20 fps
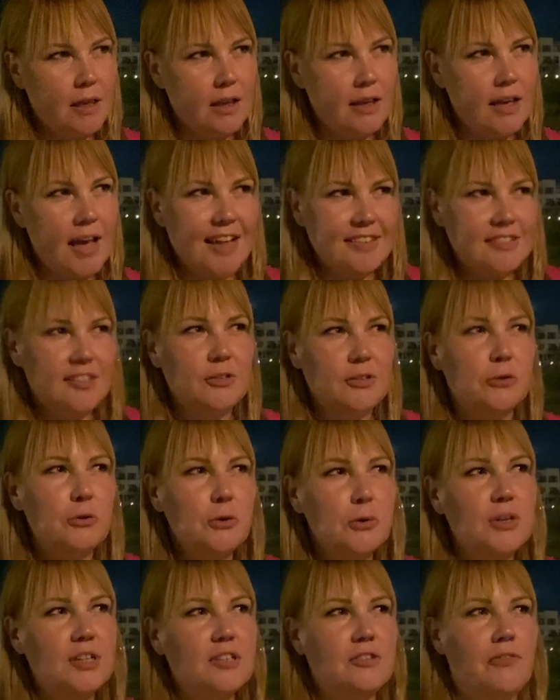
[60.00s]
Kat's
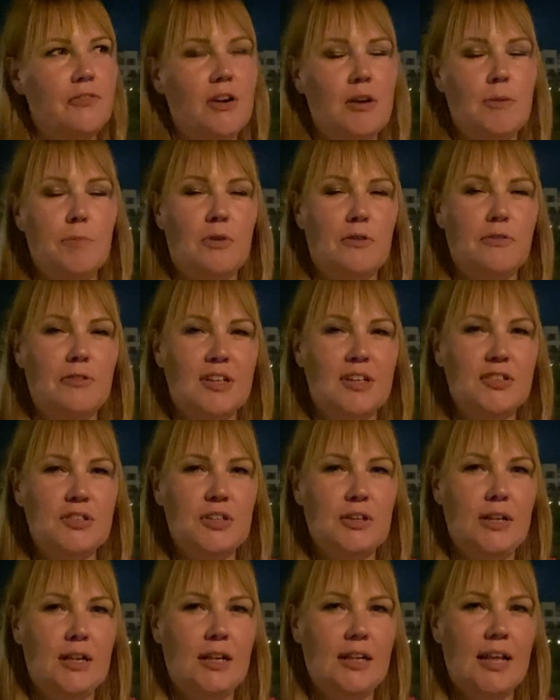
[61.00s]
crew is very
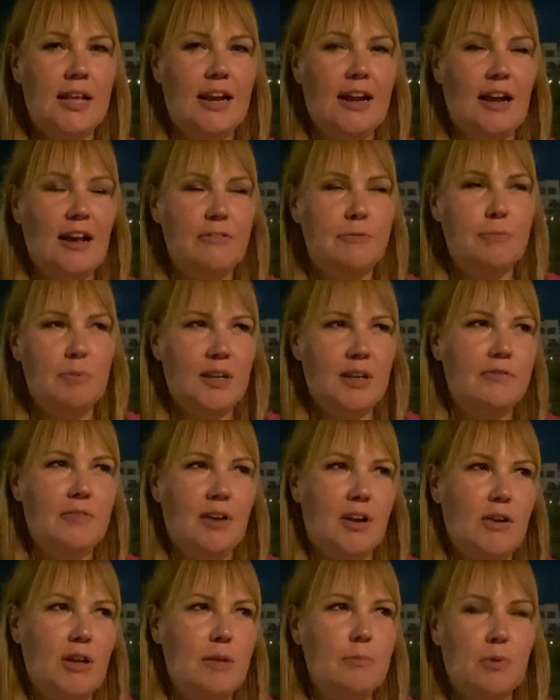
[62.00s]
professional, and I've been
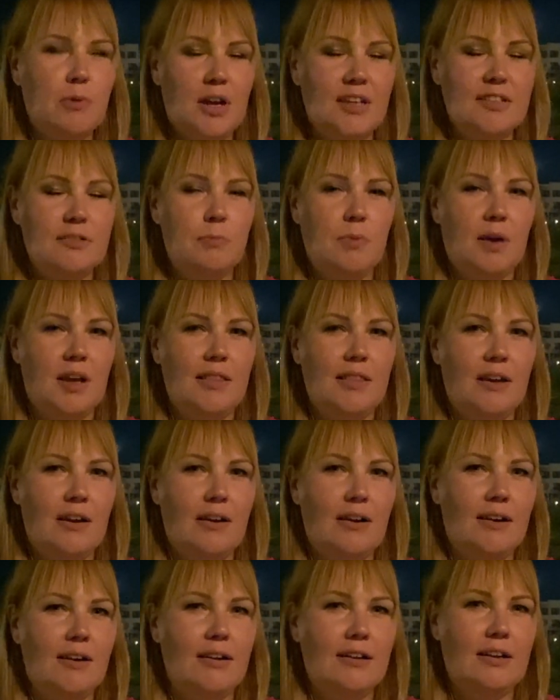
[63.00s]
very impressed by
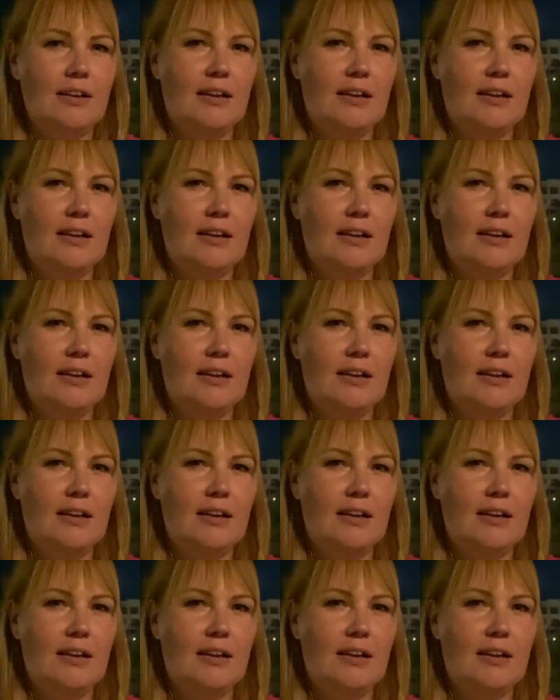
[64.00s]
their